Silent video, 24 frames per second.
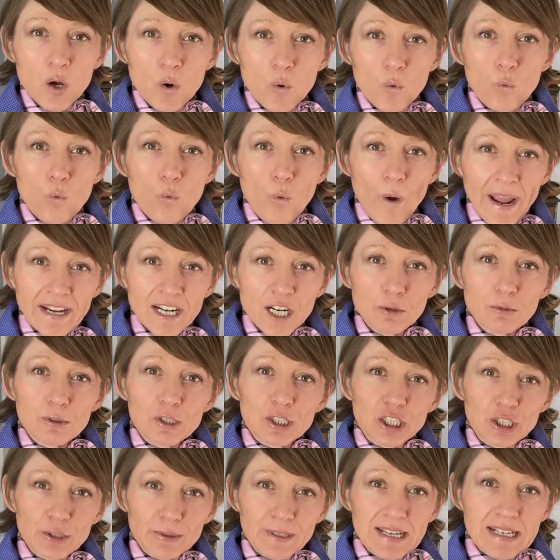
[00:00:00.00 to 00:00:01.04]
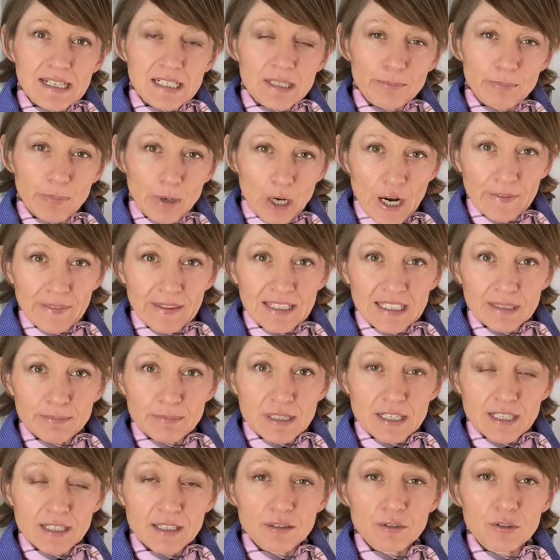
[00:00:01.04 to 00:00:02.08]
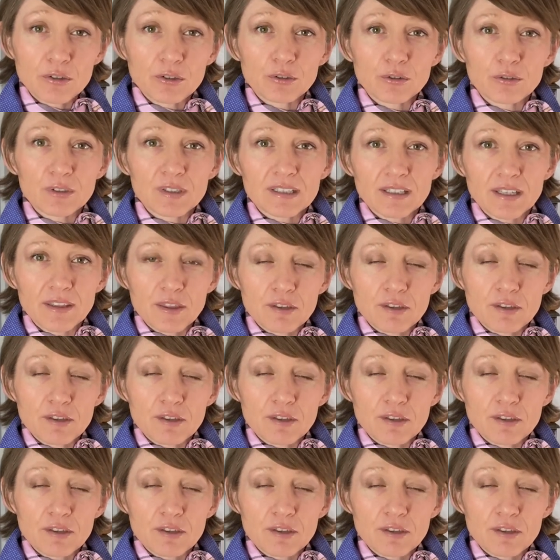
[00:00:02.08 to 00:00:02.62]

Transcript: When I was looking to buy these materials,